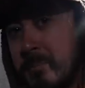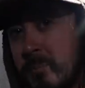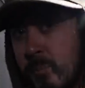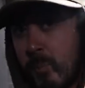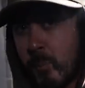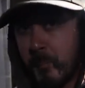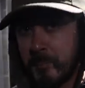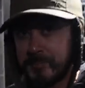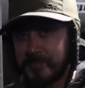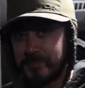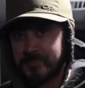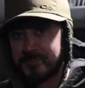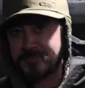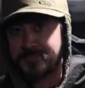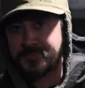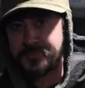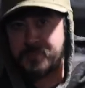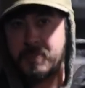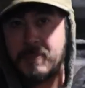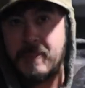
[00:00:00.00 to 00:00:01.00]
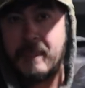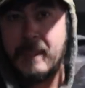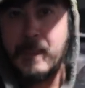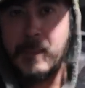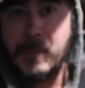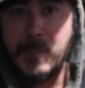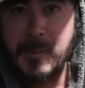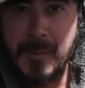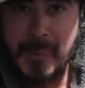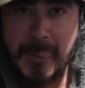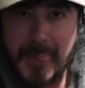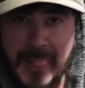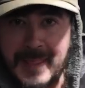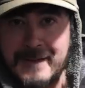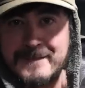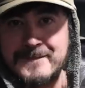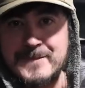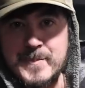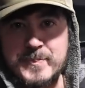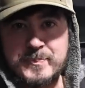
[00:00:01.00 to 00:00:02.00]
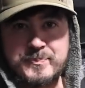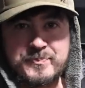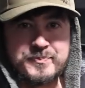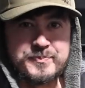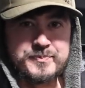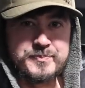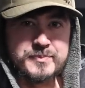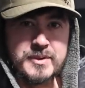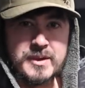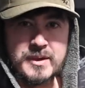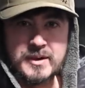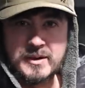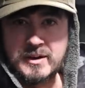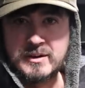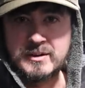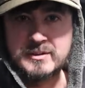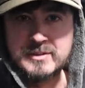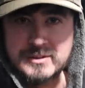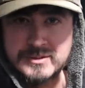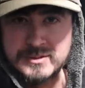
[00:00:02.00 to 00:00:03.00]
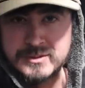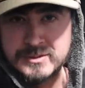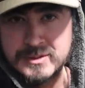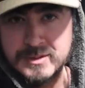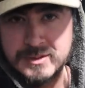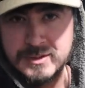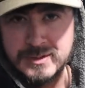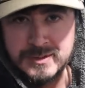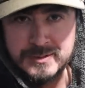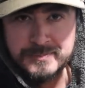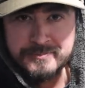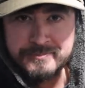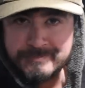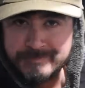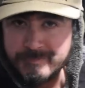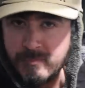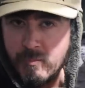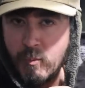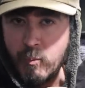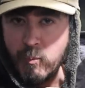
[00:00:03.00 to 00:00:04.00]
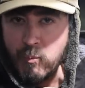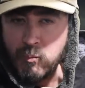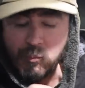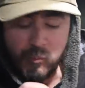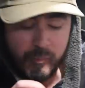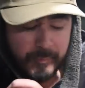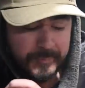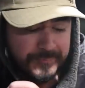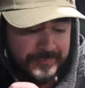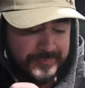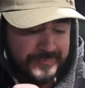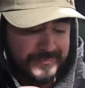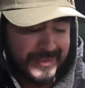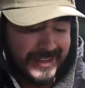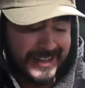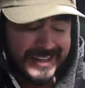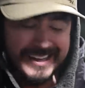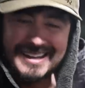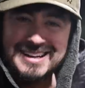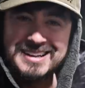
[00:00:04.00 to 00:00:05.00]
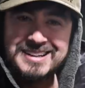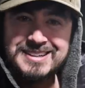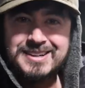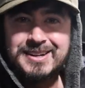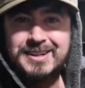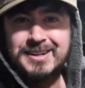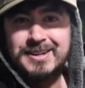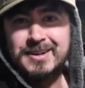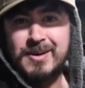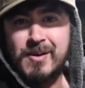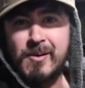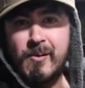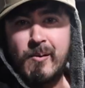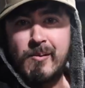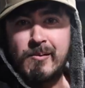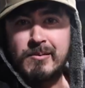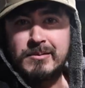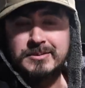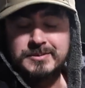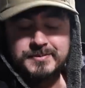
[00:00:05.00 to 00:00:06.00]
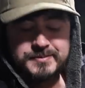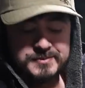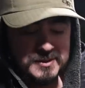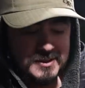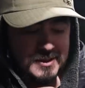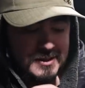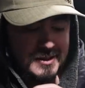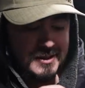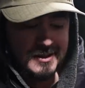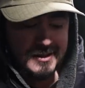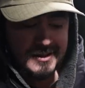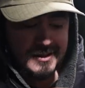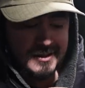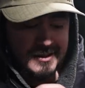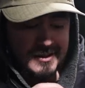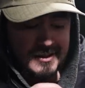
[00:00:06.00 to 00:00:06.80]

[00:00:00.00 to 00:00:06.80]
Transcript: you're getting you're zoomed in on, like, do they want to be up close with you or do they want to be far away? What are your viewers like? Your mic's